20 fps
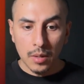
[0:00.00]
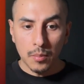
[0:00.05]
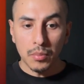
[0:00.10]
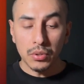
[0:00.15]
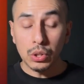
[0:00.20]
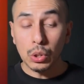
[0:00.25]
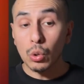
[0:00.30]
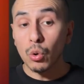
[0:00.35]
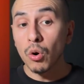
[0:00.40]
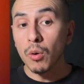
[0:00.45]

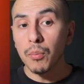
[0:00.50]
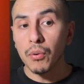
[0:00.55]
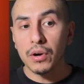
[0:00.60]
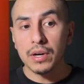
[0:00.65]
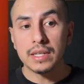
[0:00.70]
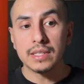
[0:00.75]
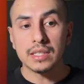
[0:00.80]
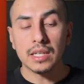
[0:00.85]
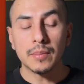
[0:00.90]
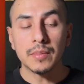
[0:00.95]
But the cool
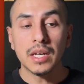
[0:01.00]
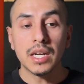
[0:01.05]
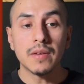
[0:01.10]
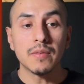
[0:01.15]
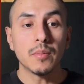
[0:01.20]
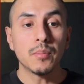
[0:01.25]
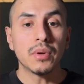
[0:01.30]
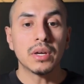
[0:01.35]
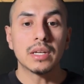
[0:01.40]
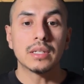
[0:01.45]
part is I'm not
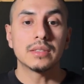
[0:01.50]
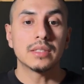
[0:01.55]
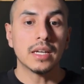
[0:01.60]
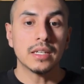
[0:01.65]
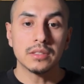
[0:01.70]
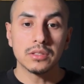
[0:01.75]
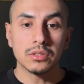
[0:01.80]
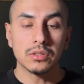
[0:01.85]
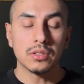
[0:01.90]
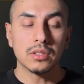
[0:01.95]
even paying
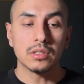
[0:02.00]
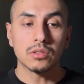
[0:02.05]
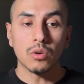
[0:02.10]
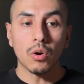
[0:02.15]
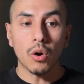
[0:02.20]
attention to this.